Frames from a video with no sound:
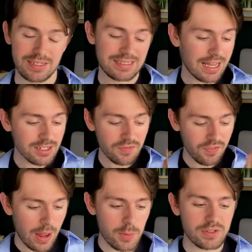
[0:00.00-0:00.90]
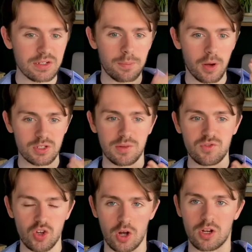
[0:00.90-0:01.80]
Standard flowers in a box of
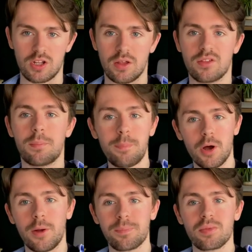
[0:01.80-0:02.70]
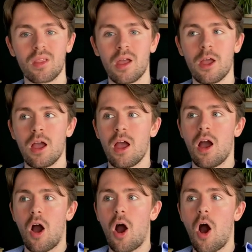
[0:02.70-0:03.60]
chocolates, but
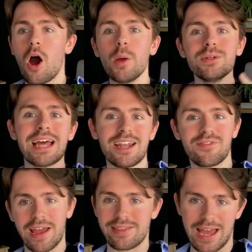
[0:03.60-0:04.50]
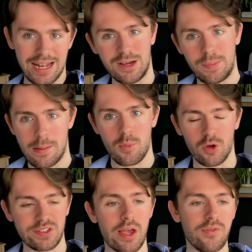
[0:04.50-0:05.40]
I would elevate that a little bit more.
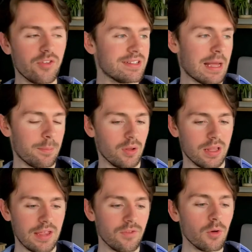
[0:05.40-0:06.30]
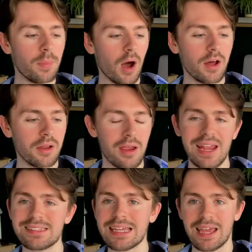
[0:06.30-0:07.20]
So for example, if your partner
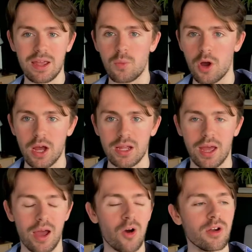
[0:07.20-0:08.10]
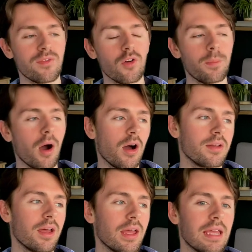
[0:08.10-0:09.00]
is a key worker or if your
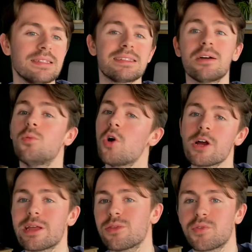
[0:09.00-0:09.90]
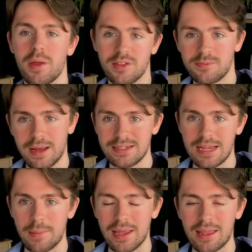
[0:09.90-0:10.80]
partner is still working throughout this
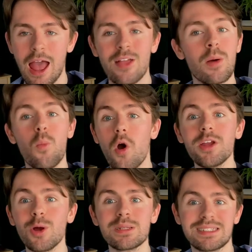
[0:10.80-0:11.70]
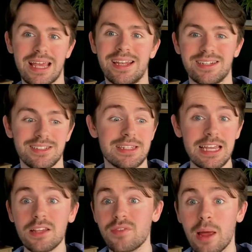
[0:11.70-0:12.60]
pandemic, then why not send
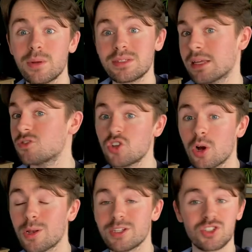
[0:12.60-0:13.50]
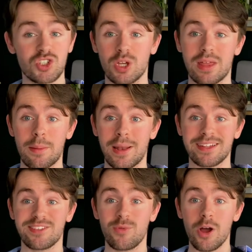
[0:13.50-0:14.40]
these flowers and chocolates to their place
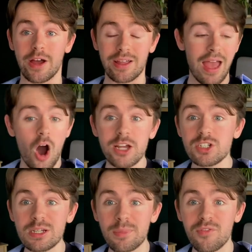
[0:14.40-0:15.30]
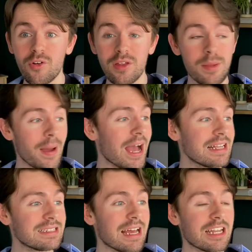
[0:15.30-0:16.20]
of work? I've done it before in the
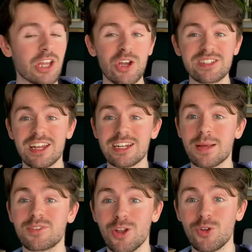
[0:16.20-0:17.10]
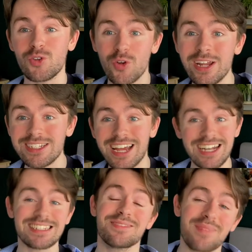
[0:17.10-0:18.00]
past and it goes down an absolute treat and
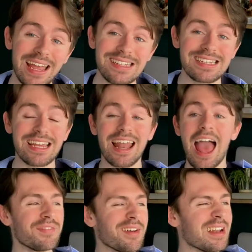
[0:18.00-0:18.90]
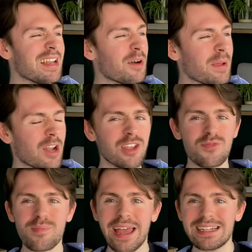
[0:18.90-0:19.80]
it's amazing. Feel a little bit like you've
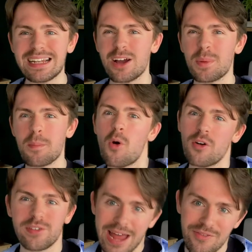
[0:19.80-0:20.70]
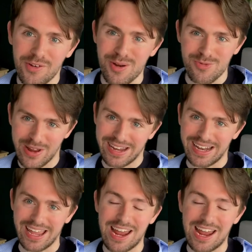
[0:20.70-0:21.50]
made a little bit more of an effort really.